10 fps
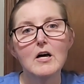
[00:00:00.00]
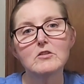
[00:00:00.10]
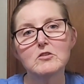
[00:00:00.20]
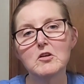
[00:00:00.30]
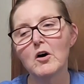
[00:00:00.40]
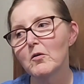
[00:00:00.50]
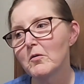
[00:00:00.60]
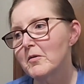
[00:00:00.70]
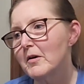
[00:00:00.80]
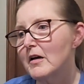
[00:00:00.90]
So,
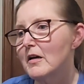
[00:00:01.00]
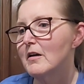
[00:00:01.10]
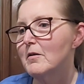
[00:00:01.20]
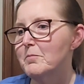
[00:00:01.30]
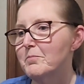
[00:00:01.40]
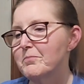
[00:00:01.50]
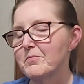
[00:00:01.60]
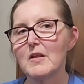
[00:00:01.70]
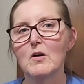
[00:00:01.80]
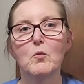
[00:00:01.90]

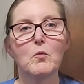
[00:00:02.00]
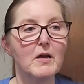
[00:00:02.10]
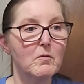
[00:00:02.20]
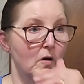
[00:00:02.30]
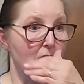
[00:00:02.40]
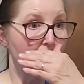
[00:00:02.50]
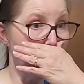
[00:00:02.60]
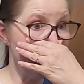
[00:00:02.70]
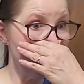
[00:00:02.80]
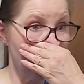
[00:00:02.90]
when we
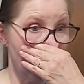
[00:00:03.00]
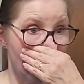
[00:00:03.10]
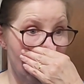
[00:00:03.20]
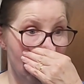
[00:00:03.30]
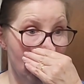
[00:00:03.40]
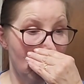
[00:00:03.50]
got there,